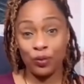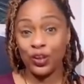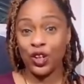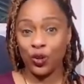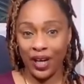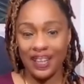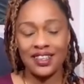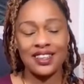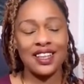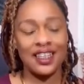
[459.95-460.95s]
will be great
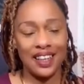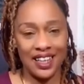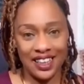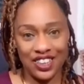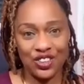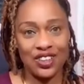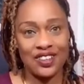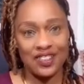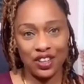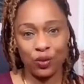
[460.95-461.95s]
to take that into
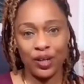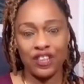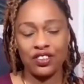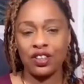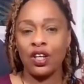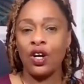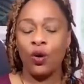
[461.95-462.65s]
consideration